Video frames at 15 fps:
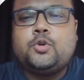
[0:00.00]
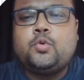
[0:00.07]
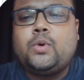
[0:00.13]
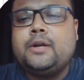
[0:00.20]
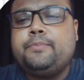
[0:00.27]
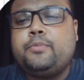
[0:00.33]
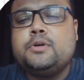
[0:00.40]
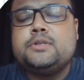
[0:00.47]

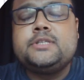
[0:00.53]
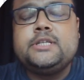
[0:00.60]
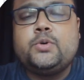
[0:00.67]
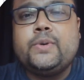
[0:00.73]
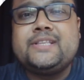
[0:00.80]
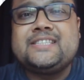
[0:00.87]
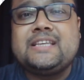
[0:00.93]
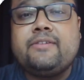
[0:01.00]

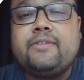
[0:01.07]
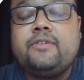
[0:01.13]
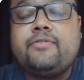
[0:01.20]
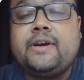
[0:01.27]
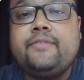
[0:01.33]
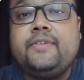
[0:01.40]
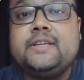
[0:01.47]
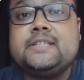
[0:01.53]

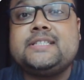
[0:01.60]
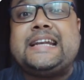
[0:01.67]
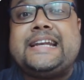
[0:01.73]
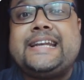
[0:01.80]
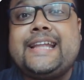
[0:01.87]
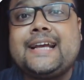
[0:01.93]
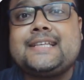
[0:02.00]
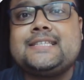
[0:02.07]
1.0875 is the
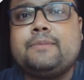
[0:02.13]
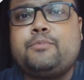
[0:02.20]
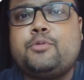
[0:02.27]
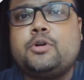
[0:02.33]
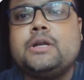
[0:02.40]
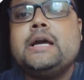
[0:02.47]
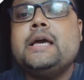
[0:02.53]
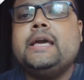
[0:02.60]
next support.